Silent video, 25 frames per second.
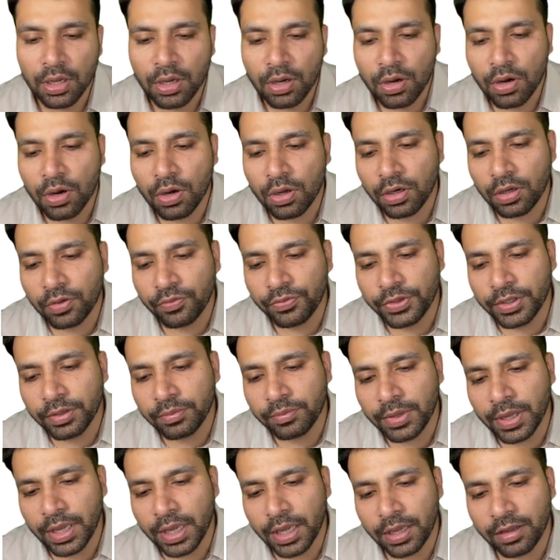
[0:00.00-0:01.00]
All of them
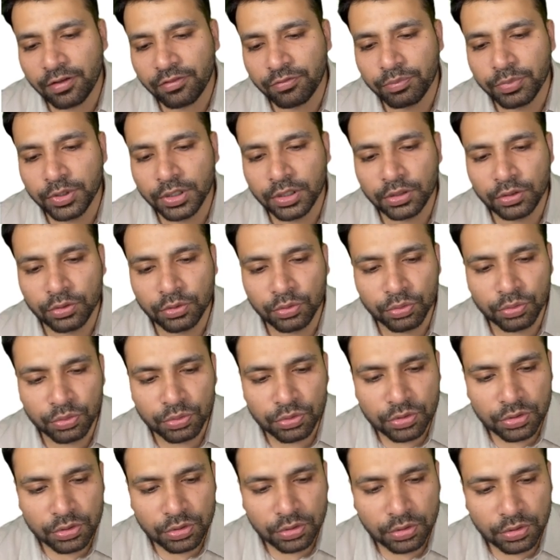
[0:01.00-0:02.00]
have been
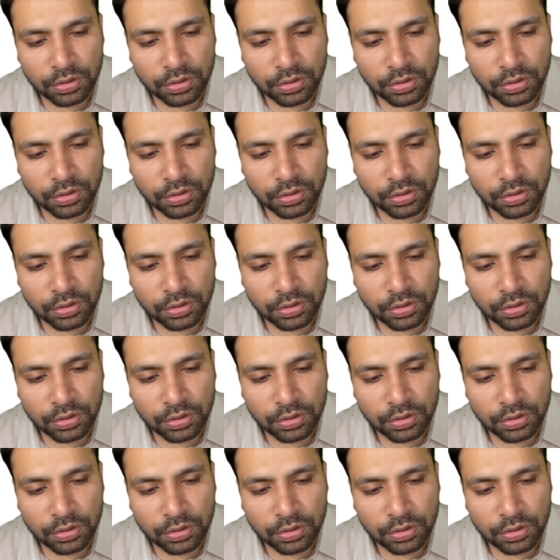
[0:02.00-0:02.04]
used,